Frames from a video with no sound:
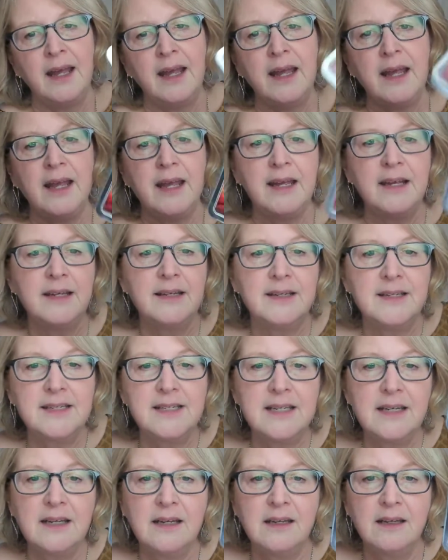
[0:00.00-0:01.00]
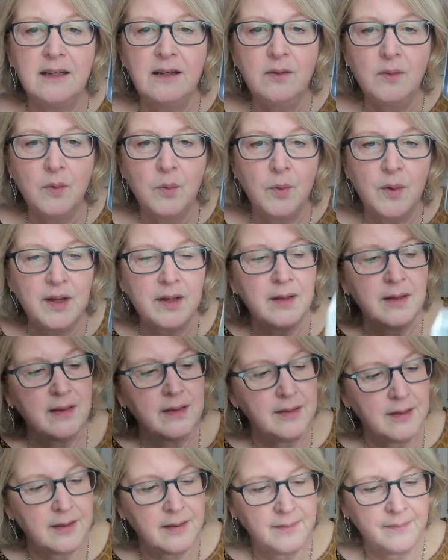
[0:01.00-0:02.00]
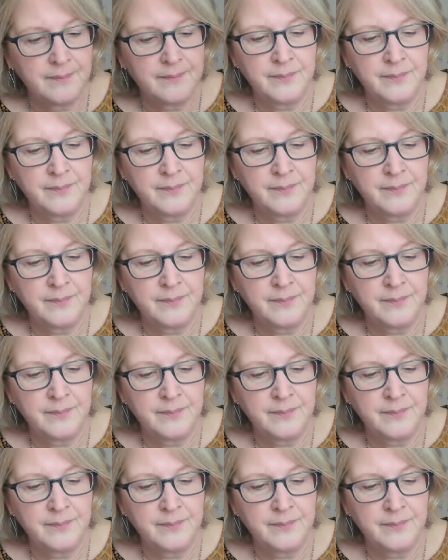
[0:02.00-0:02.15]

a tin with